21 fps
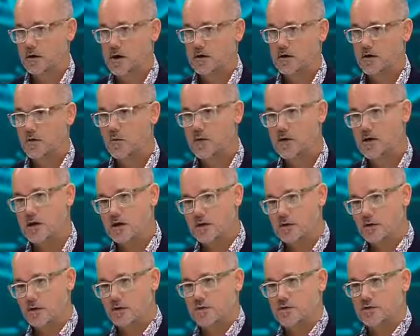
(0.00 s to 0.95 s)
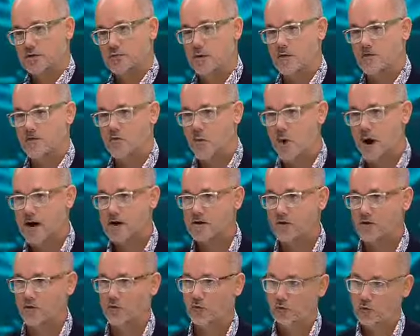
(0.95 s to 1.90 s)
And then we get yours and we run
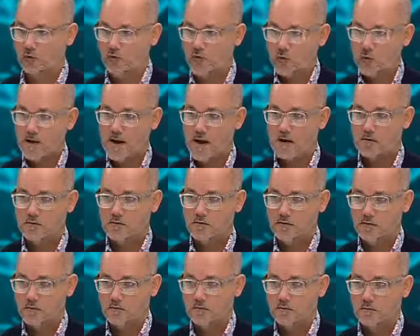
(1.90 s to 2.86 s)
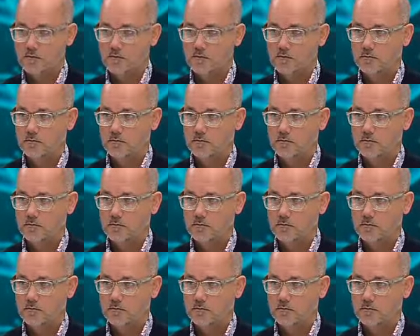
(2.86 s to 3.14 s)
it through an algorithm.